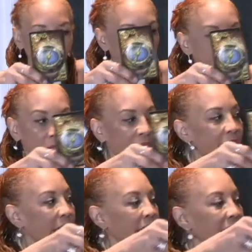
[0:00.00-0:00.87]

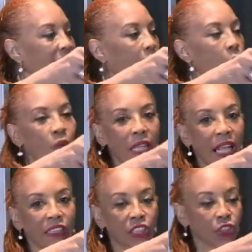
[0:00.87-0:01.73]
he not only
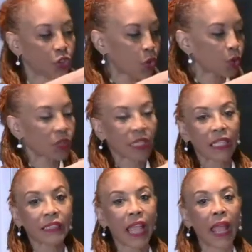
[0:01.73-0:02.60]
has he searched it,
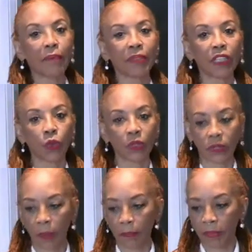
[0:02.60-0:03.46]
he tapped in on
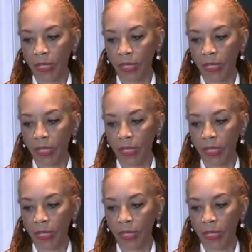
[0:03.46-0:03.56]
something.